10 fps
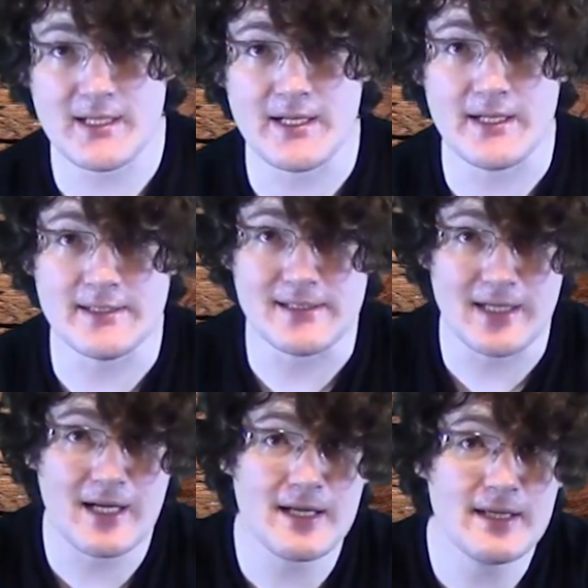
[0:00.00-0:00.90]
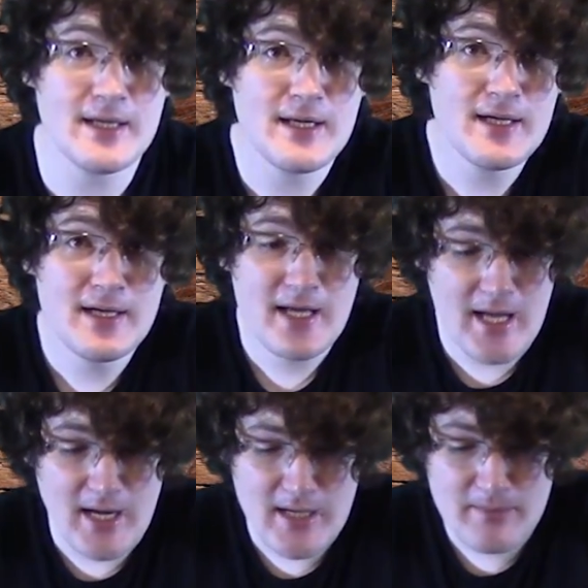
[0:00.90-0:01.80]
1080 Ti,
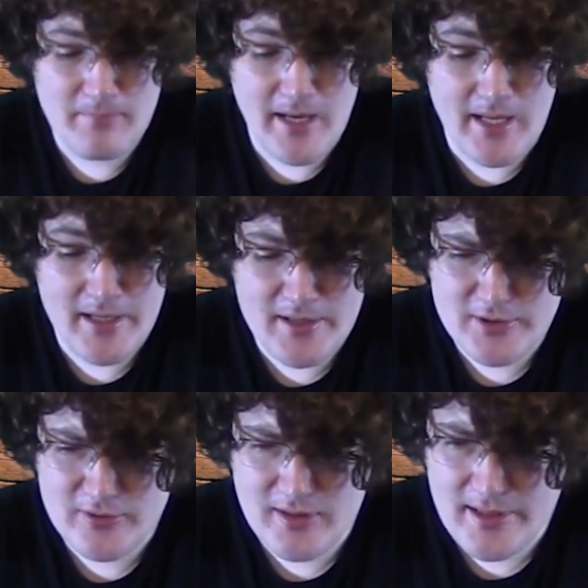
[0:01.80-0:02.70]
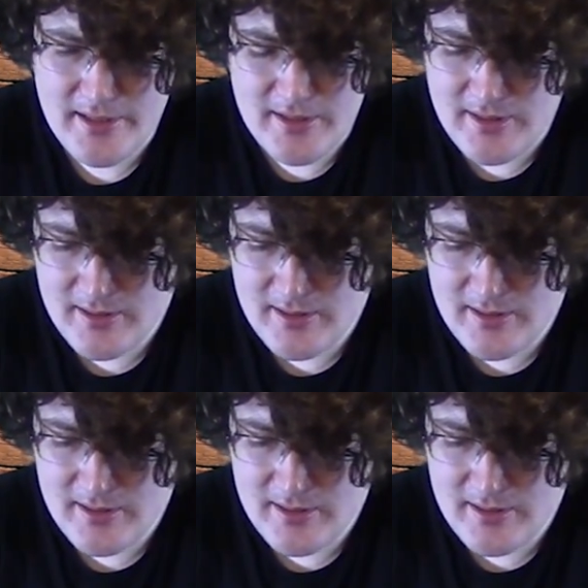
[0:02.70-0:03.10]
and you're like,